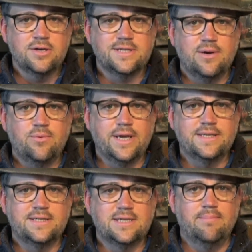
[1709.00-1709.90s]
it looks like we'll
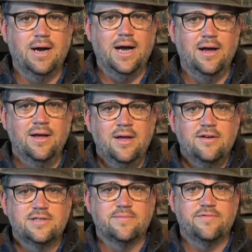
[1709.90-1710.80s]
get some
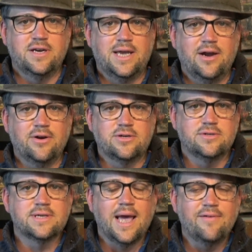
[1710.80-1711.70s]
fun
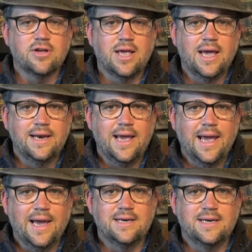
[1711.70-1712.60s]
characters, a cavalcade,
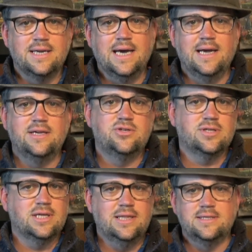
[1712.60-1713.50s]
and
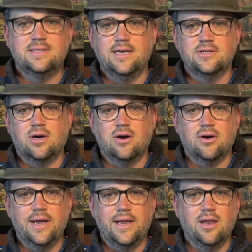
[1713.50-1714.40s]
usually these things
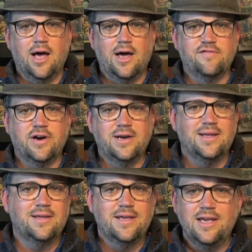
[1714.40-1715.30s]
are a lot of fun,